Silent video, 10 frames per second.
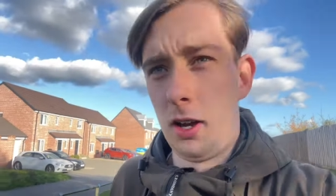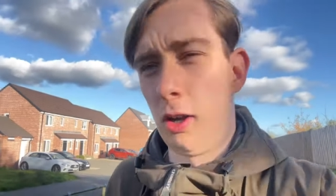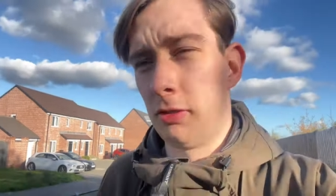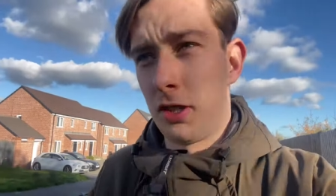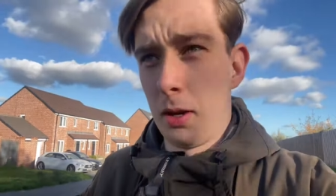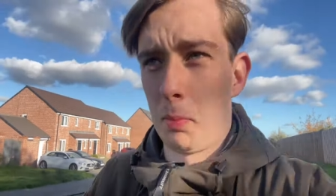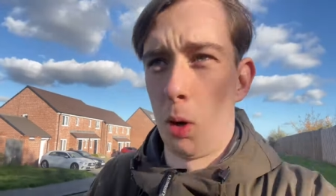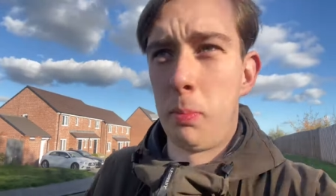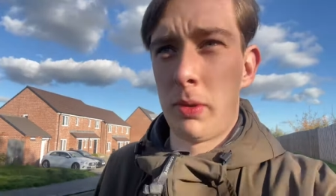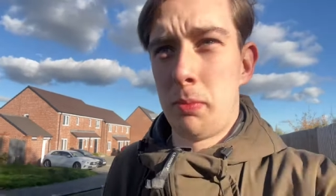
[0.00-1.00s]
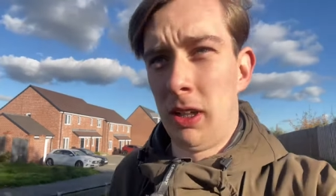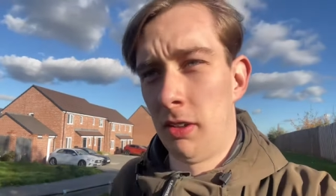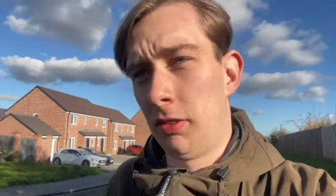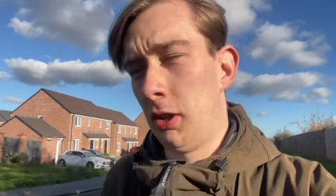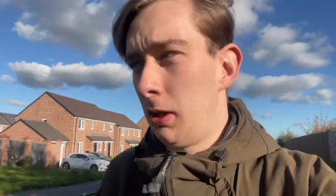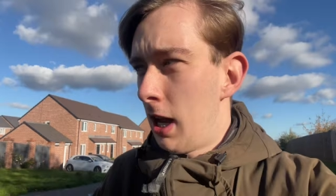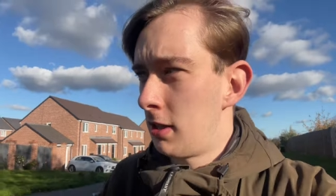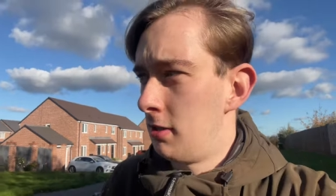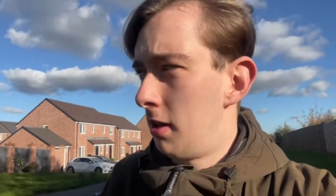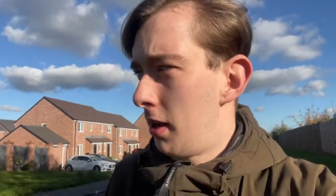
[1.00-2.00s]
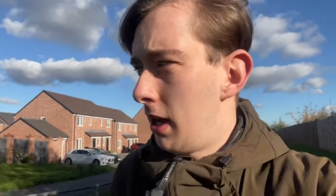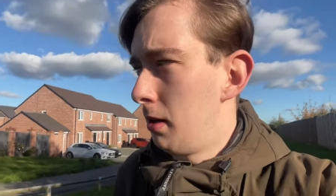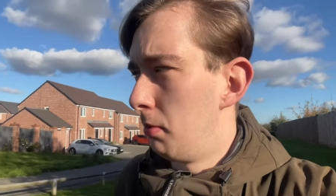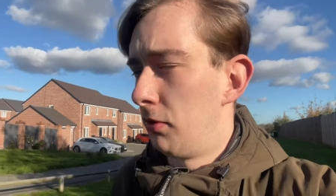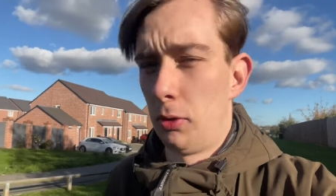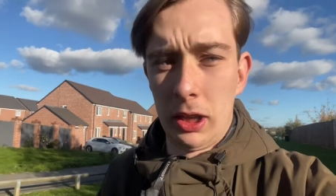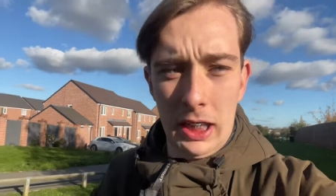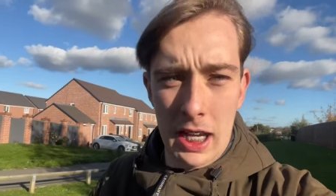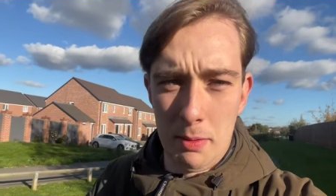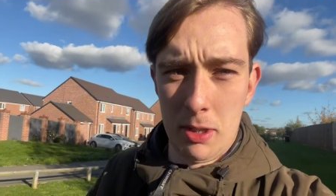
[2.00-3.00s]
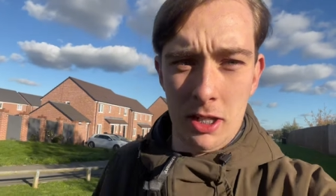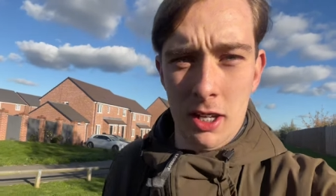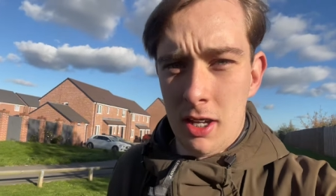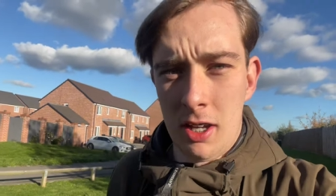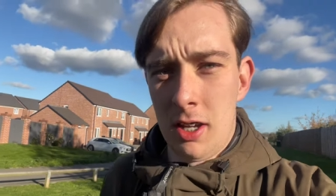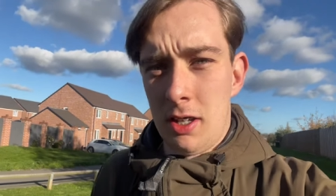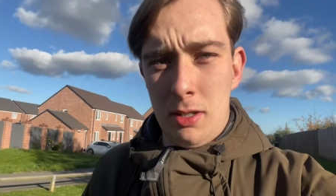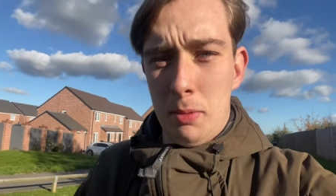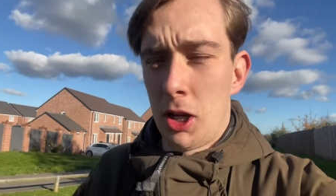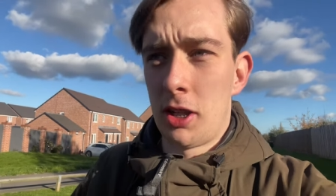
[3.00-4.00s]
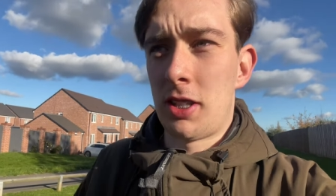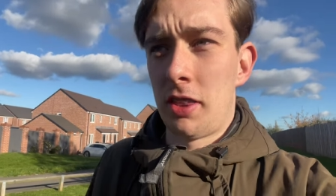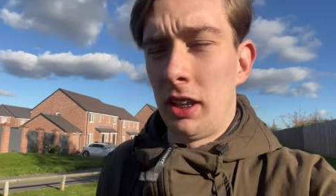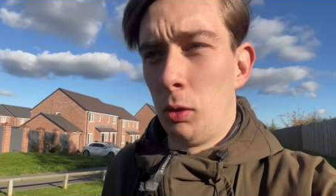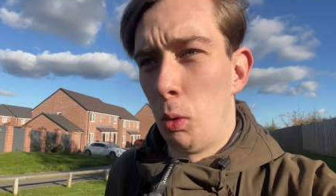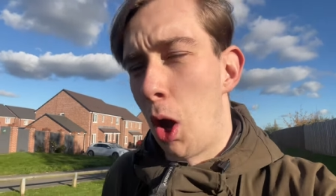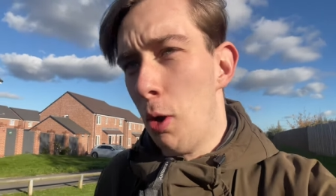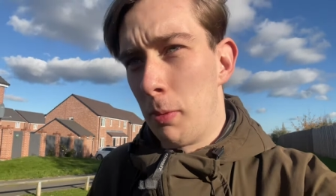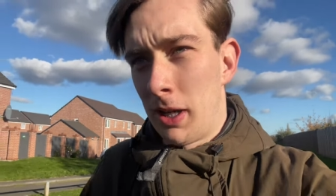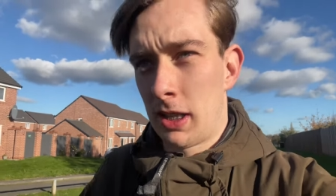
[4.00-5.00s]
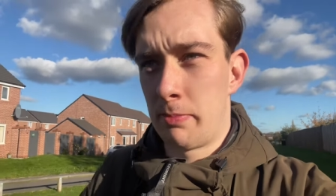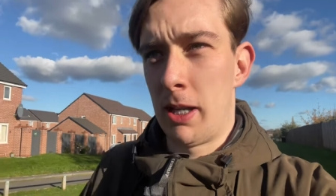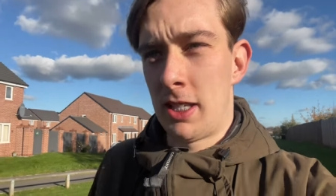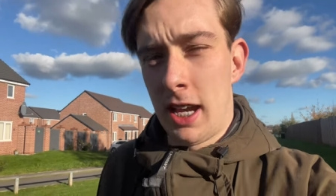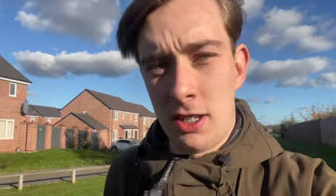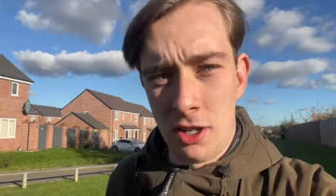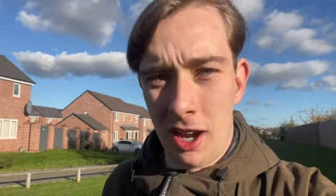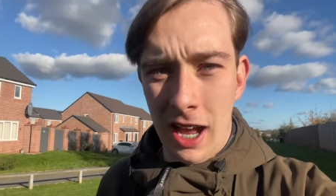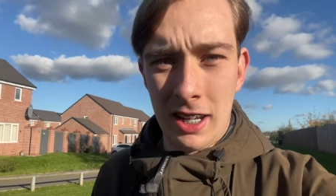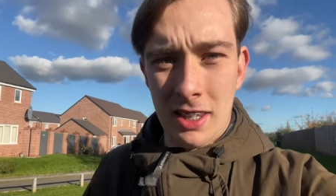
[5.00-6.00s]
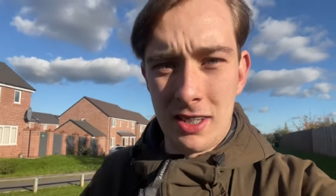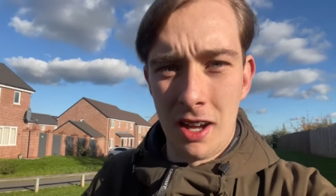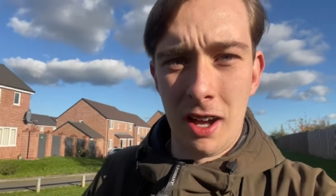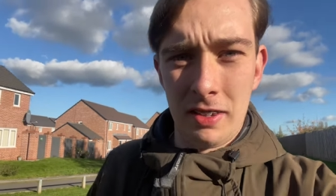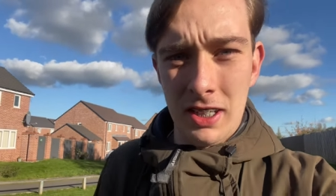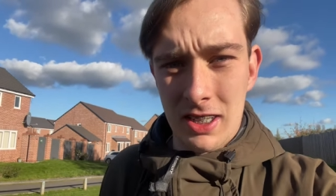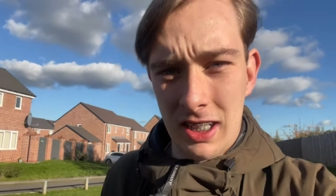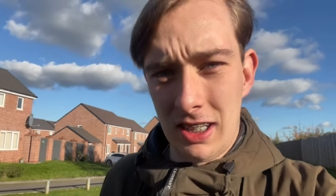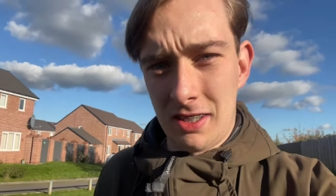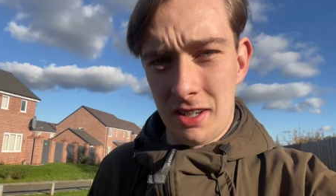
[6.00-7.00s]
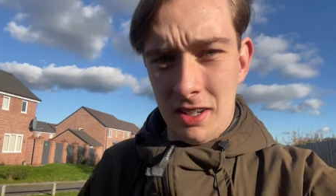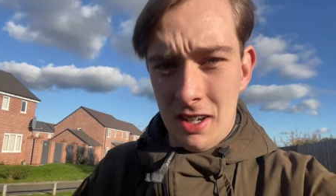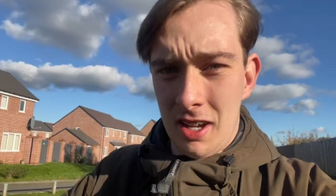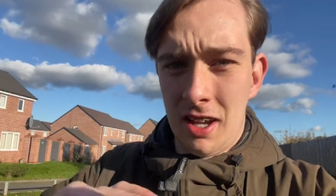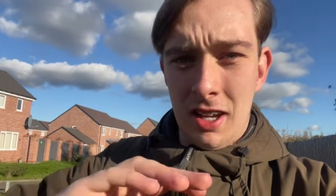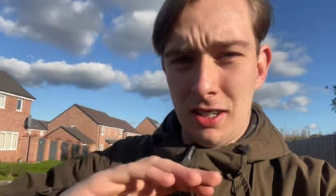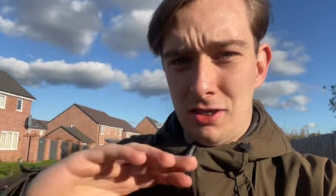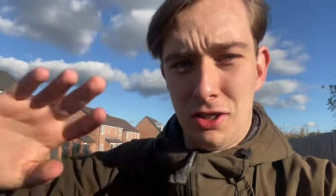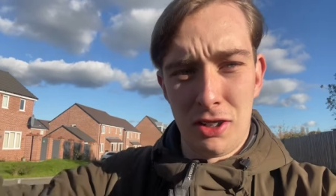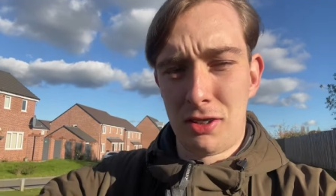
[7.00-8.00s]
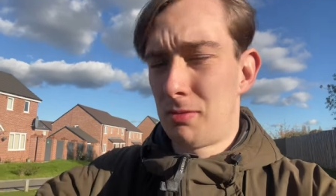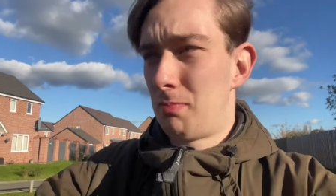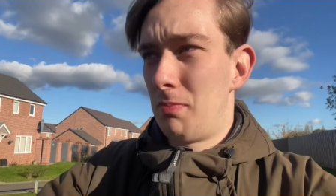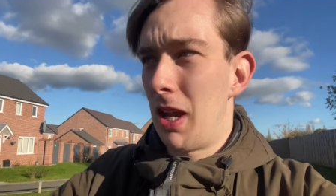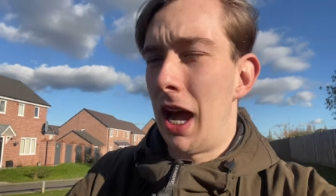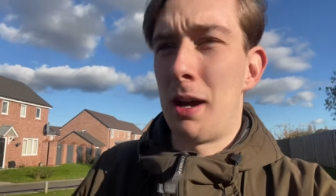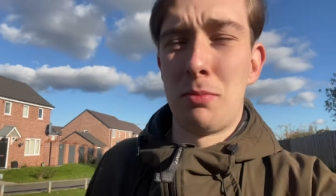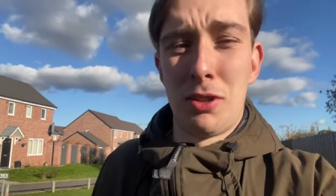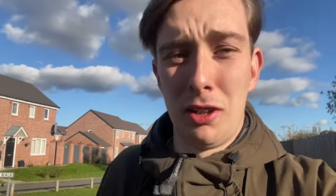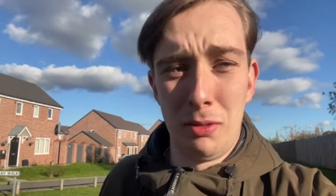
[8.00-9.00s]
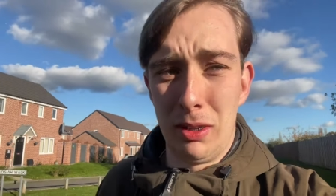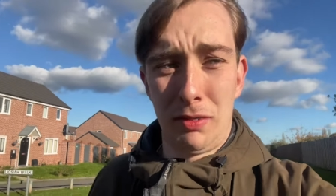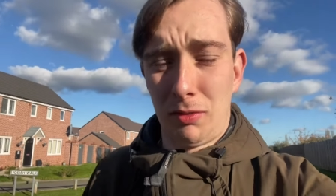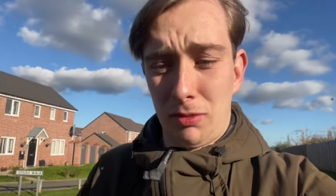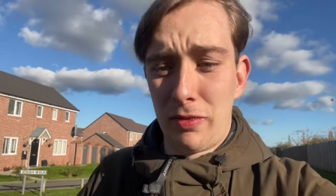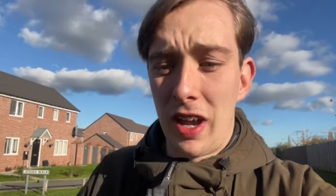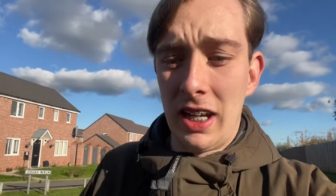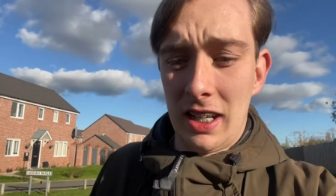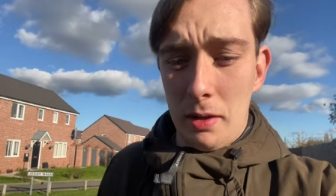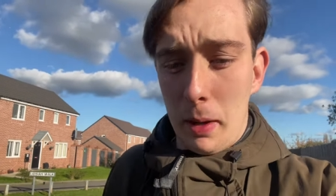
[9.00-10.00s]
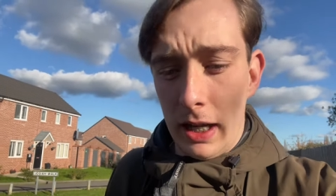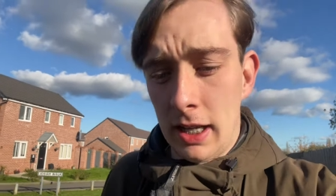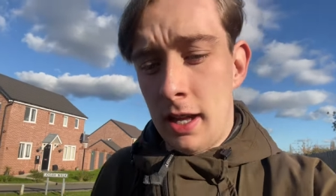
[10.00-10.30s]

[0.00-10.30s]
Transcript: off to the pub to meet a few lads uh, before the game and to be honest, I think all hope and expectation I had at the start of this season has just absolutely faded away